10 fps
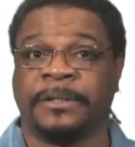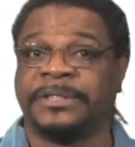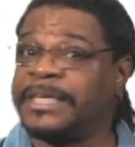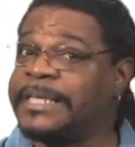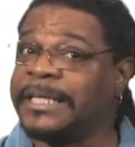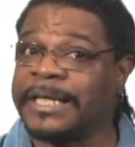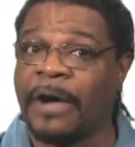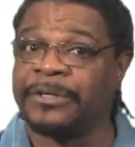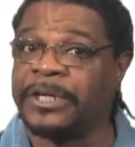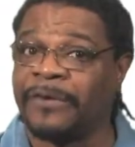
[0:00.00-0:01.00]
City and
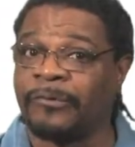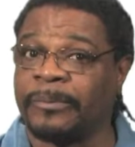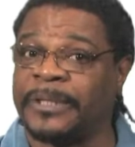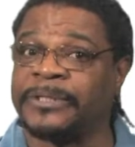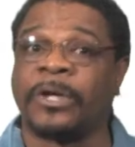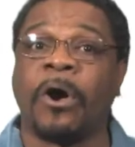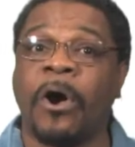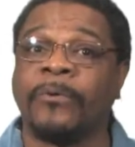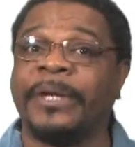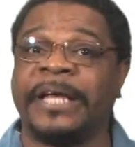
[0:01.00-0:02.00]
county governments
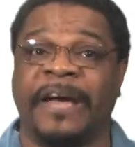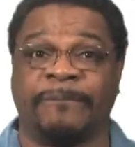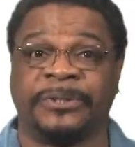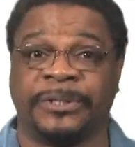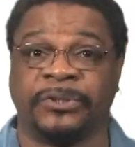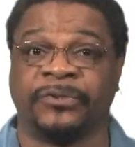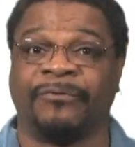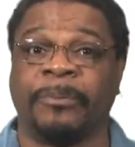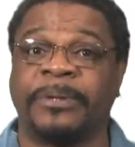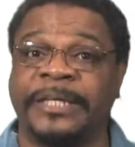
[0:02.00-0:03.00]
already have procedures
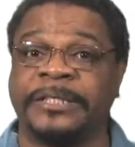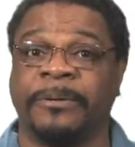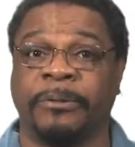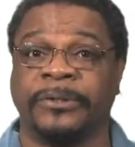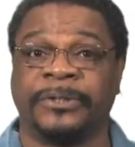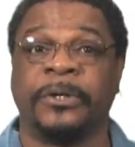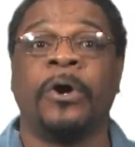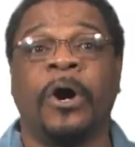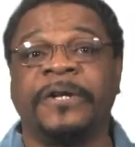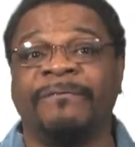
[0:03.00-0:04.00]
for placing a person
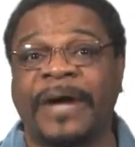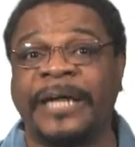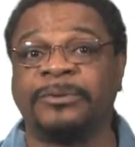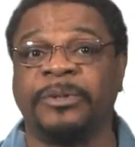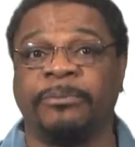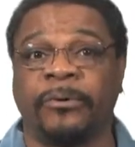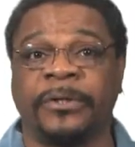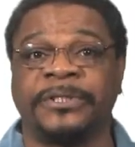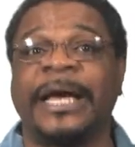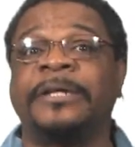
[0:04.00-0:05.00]
on advisory
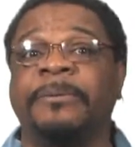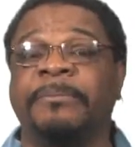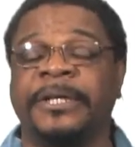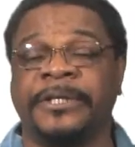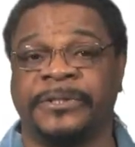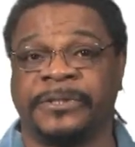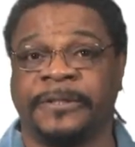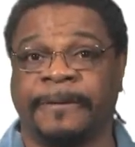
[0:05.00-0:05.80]
boards and committees.